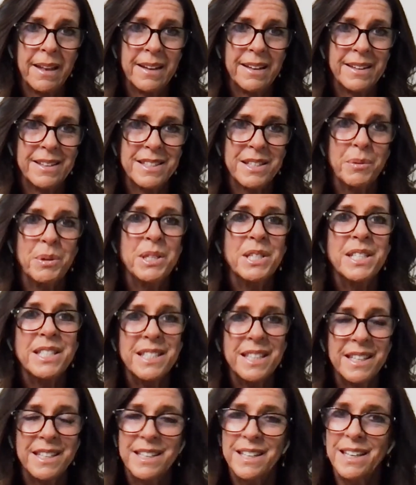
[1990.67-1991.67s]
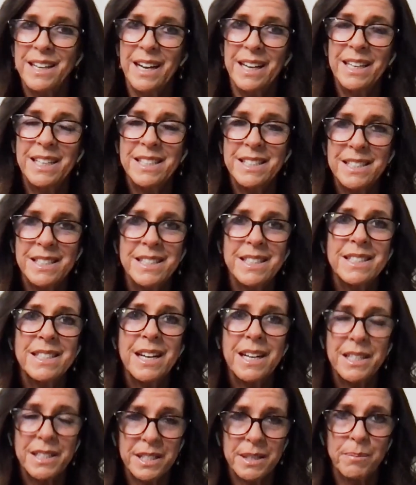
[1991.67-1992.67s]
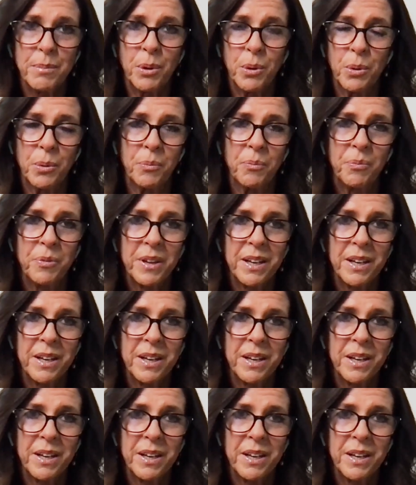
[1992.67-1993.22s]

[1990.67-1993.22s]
So we just said, okay, let's just start small.